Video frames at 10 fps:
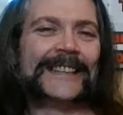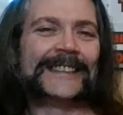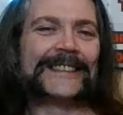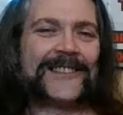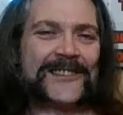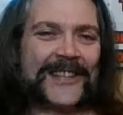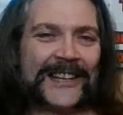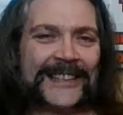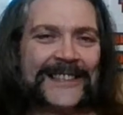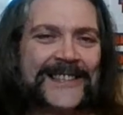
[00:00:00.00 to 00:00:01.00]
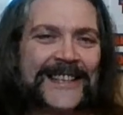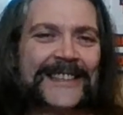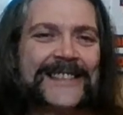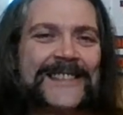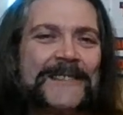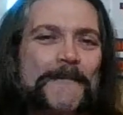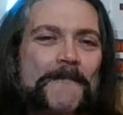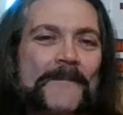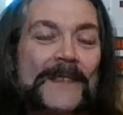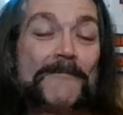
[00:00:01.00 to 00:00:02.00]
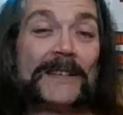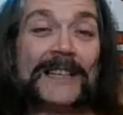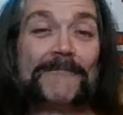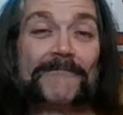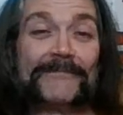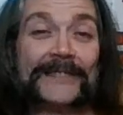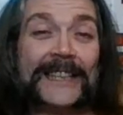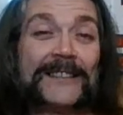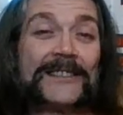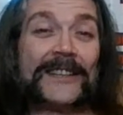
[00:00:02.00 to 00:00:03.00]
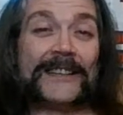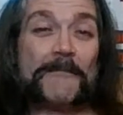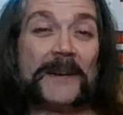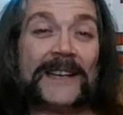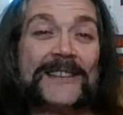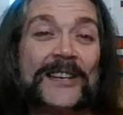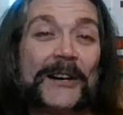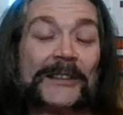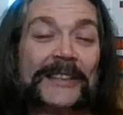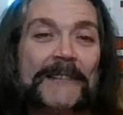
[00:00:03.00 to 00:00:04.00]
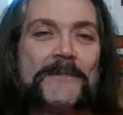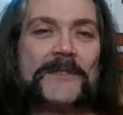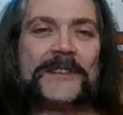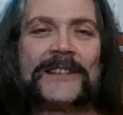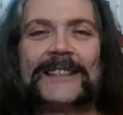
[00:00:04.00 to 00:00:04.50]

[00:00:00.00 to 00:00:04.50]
This is started in the States, but they could take a page out of their book